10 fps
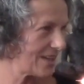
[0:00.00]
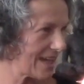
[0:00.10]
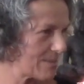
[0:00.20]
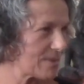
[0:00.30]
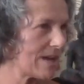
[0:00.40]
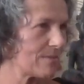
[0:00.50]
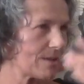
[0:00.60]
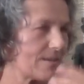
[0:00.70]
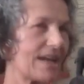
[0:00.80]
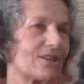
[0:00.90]
I am
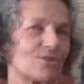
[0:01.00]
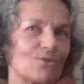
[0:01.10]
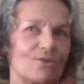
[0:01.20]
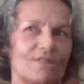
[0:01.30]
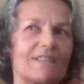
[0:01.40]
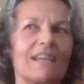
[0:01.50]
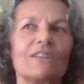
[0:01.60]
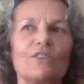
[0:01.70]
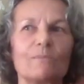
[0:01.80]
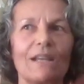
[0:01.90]
coming back to
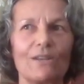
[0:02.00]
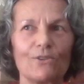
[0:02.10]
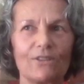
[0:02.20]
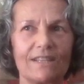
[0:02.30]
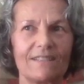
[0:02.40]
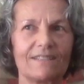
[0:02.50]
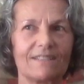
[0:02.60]
tell you my learning.